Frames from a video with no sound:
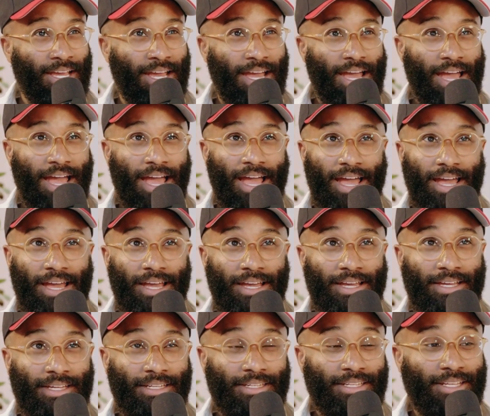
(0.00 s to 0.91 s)
I
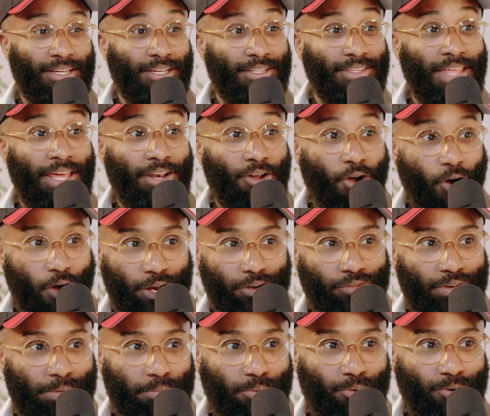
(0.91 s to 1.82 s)
had that audit
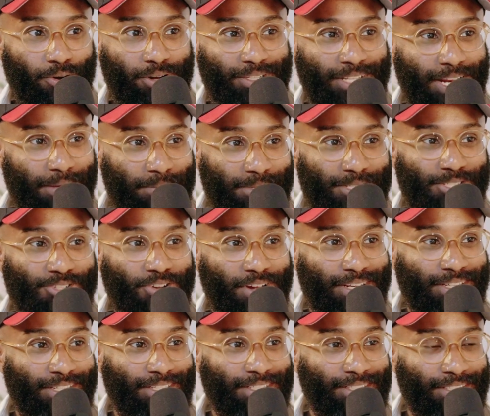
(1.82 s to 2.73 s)
report that I've been trying
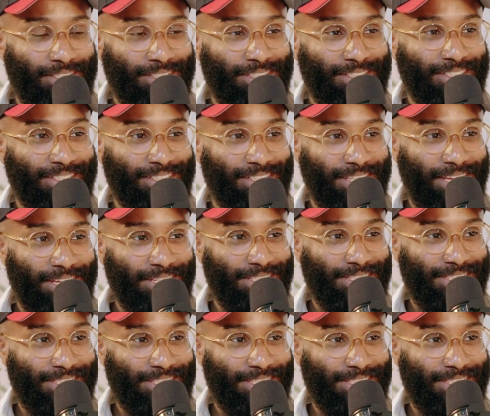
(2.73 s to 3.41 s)
to get